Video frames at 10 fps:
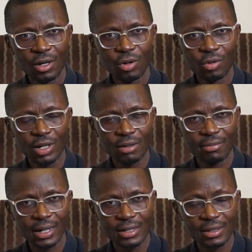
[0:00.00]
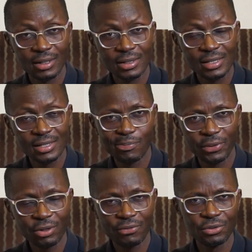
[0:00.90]
Welcome back. This is The
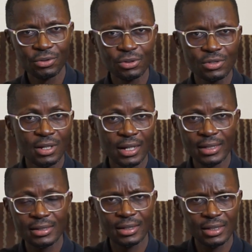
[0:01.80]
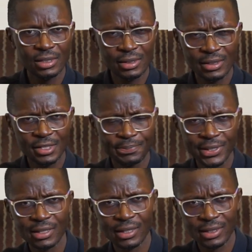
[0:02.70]
Point of View. Tonight's edition is a
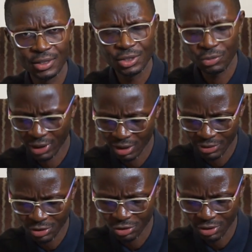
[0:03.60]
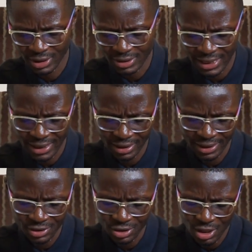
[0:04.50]
special edition. We're coming to you on the
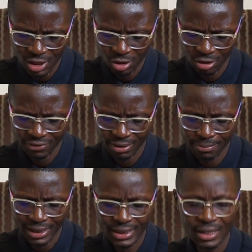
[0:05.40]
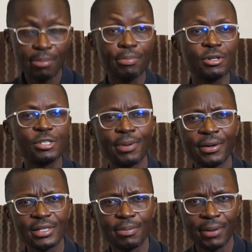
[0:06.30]
sidelines of the Badia
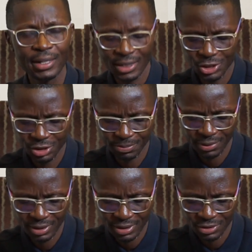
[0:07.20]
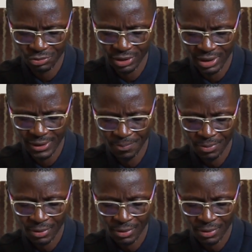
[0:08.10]
Prosperity Partnership. This is really